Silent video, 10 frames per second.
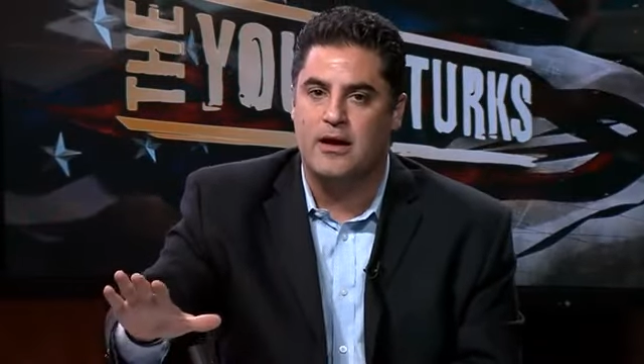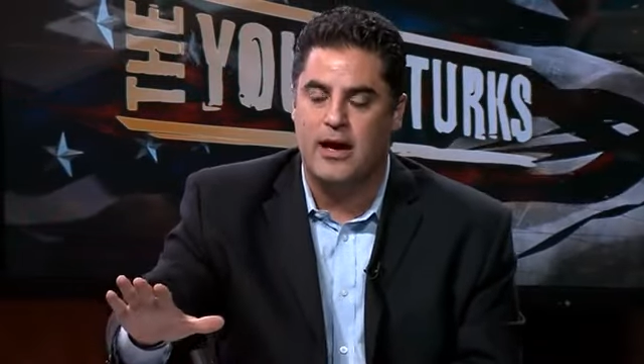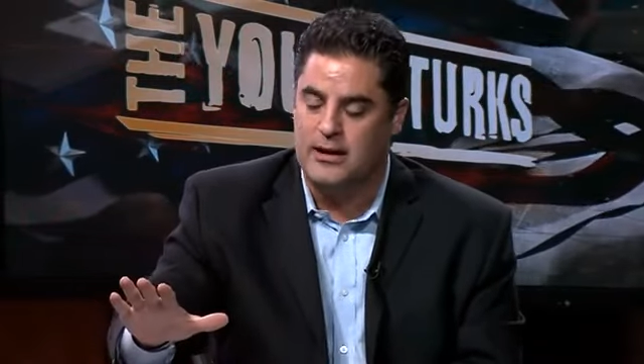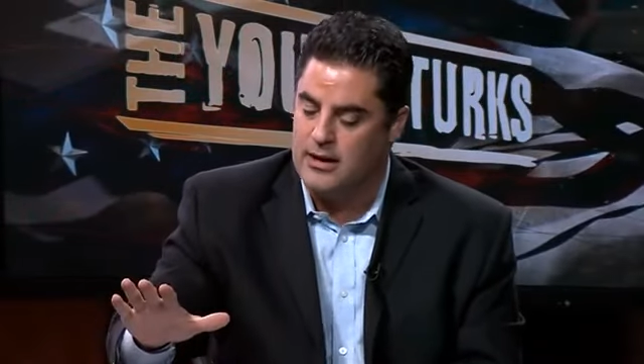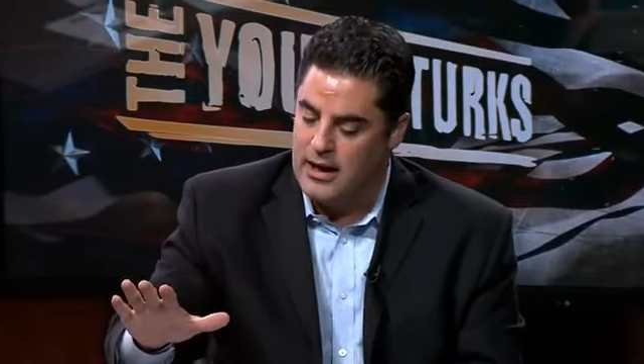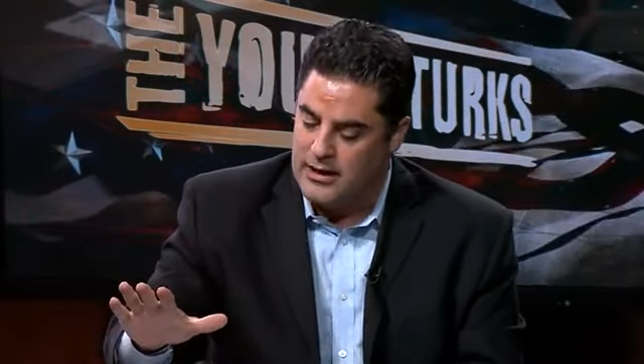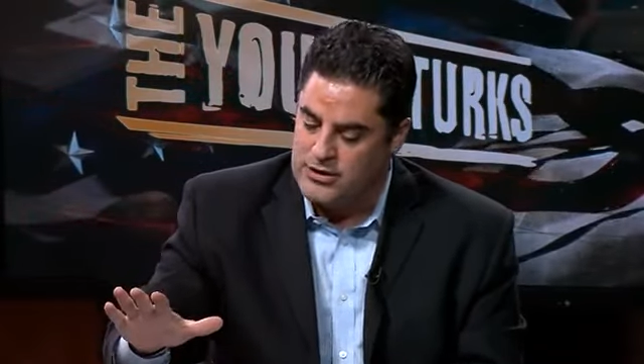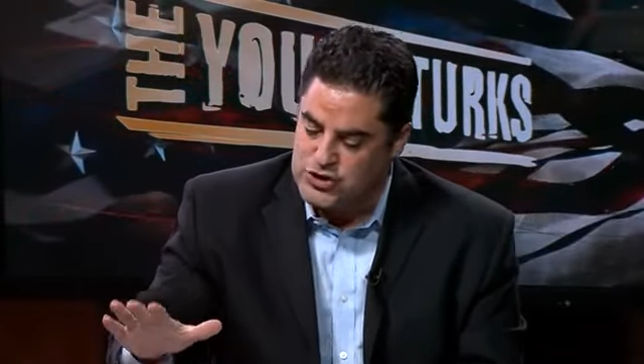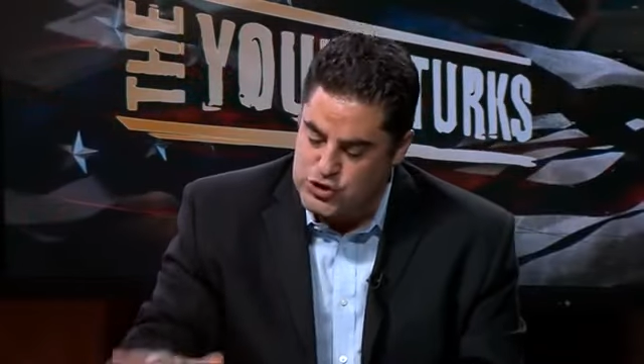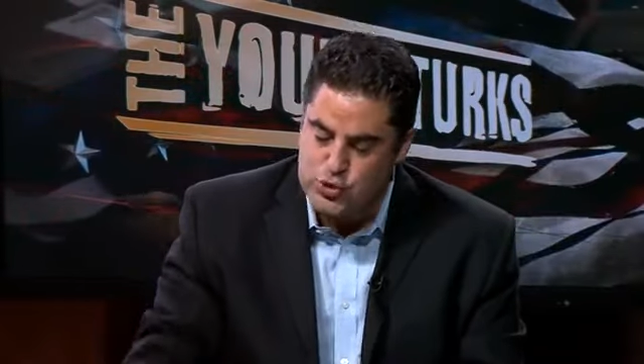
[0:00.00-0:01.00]
and,
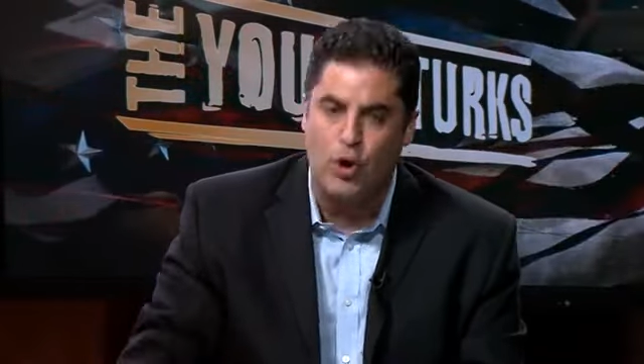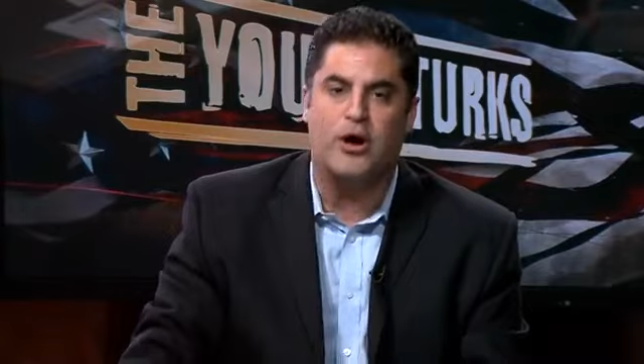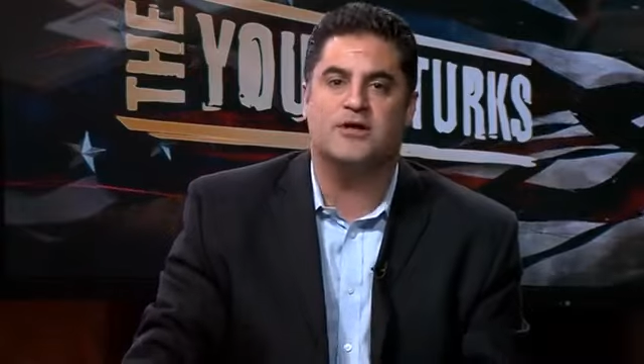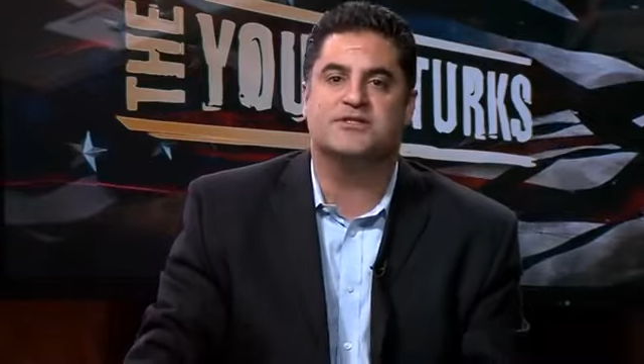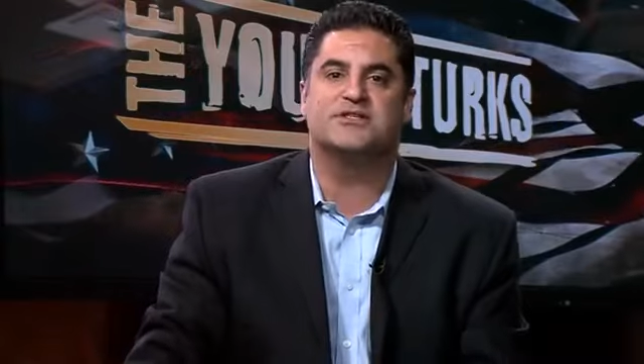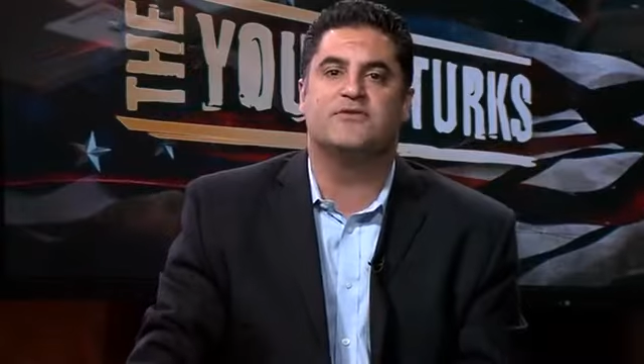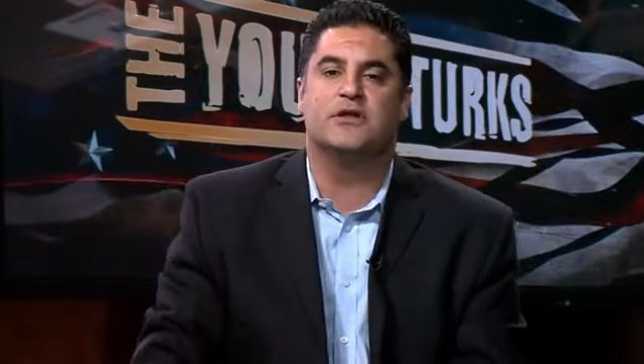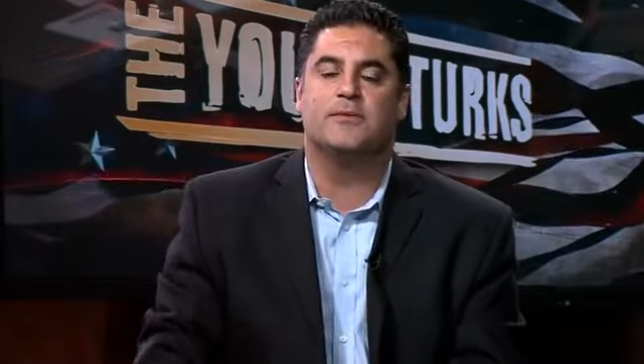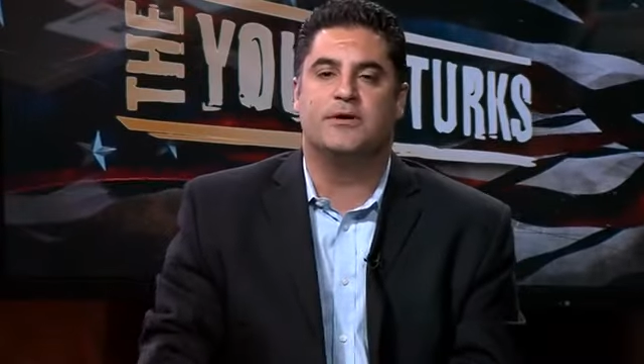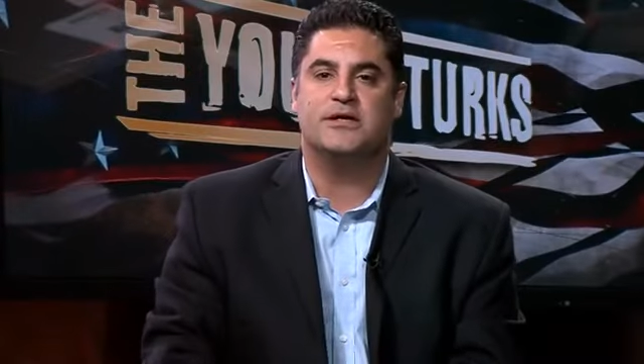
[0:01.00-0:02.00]
and destroy our civil
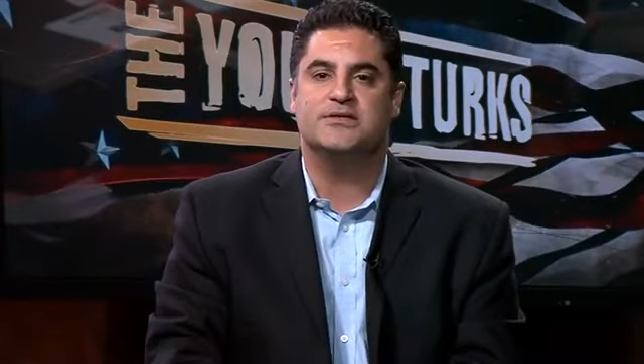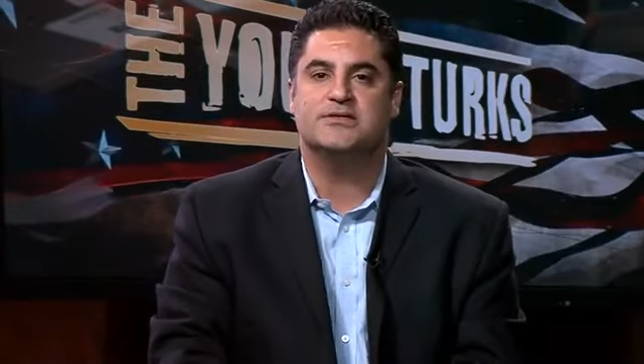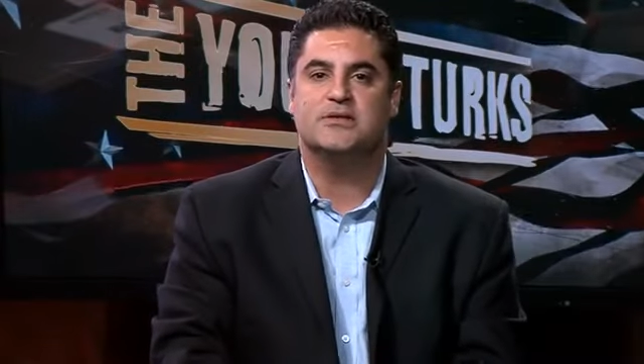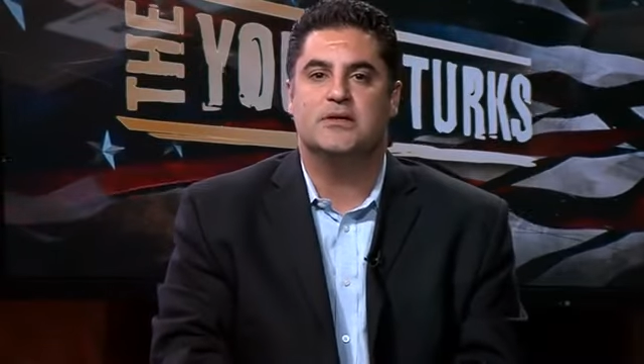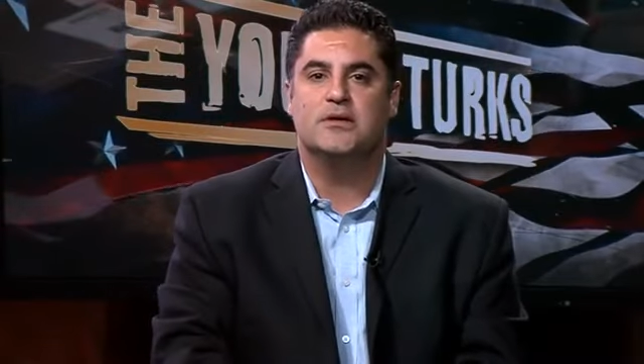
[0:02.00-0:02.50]
liberties,